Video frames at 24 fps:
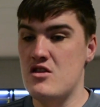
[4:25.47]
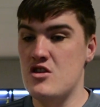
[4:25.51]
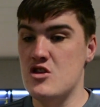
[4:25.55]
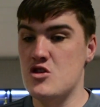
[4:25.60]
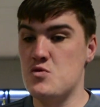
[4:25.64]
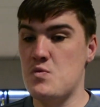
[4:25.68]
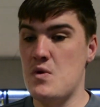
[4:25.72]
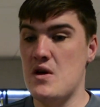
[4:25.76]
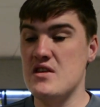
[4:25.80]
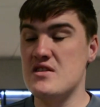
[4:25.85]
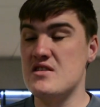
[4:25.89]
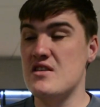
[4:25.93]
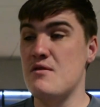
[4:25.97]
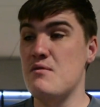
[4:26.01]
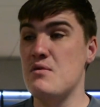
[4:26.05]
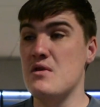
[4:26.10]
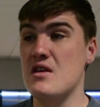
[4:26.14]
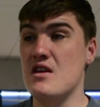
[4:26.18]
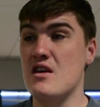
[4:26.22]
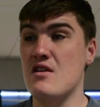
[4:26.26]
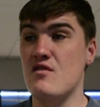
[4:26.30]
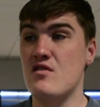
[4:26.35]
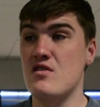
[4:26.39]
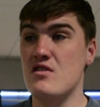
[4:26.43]
space they've
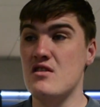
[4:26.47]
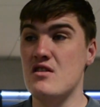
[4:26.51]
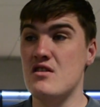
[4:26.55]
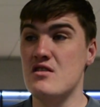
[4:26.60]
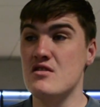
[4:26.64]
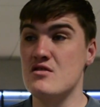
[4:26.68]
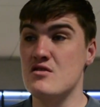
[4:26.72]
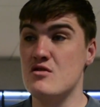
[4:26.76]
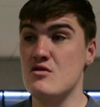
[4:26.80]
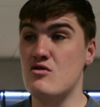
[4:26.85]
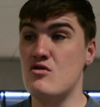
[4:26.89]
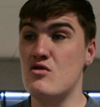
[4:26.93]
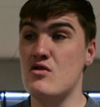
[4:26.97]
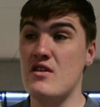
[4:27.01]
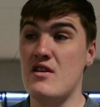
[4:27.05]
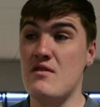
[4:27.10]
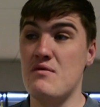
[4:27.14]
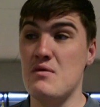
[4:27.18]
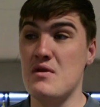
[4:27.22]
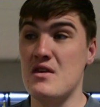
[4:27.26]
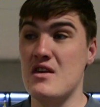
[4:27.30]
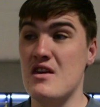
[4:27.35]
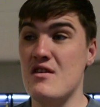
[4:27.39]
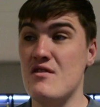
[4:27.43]
been given, the store
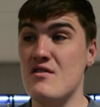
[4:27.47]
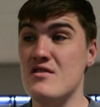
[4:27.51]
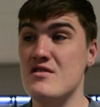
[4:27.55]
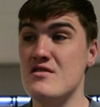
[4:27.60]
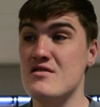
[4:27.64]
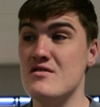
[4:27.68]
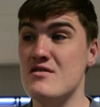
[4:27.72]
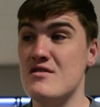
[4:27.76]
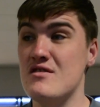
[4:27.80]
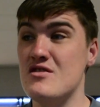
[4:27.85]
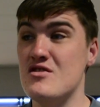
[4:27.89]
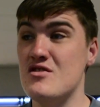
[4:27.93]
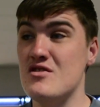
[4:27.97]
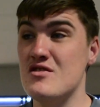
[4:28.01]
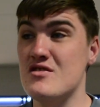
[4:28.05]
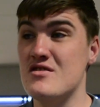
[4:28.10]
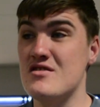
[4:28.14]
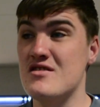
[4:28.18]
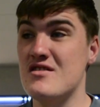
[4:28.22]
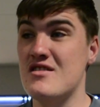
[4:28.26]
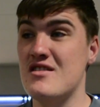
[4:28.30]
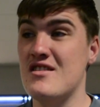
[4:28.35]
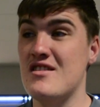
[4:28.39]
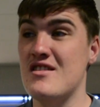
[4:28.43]
they've been given, so it's
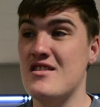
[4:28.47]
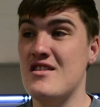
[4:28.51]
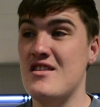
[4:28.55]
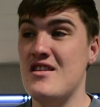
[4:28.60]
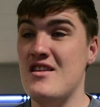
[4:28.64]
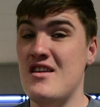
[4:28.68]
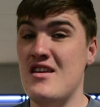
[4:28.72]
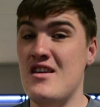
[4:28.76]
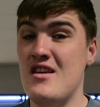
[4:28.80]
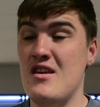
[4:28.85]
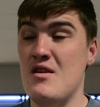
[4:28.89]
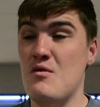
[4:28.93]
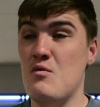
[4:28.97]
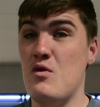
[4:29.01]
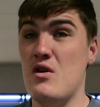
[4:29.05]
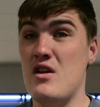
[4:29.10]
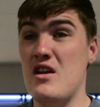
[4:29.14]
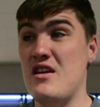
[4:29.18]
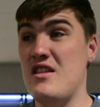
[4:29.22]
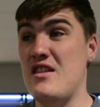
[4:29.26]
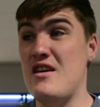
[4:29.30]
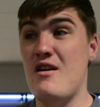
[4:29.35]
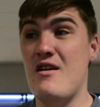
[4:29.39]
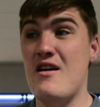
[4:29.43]
just what
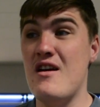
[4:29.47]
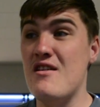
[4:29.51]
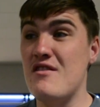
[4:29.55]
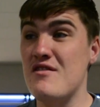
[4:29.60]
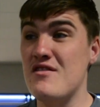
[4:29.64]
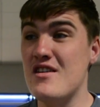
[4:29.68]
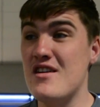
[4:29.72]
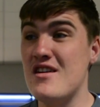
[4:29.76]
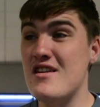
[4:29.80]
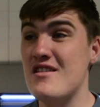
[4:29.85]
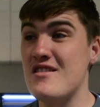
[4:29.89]
they now have.